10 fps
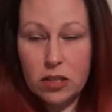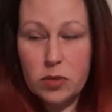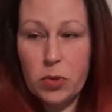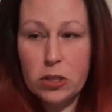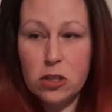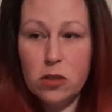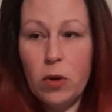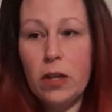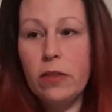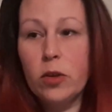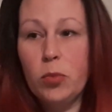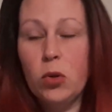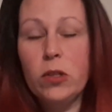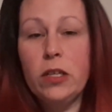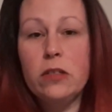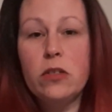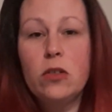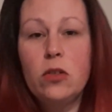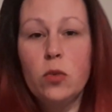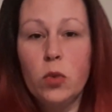especially when they're bullied
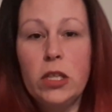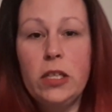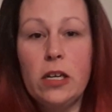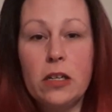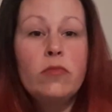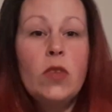really young.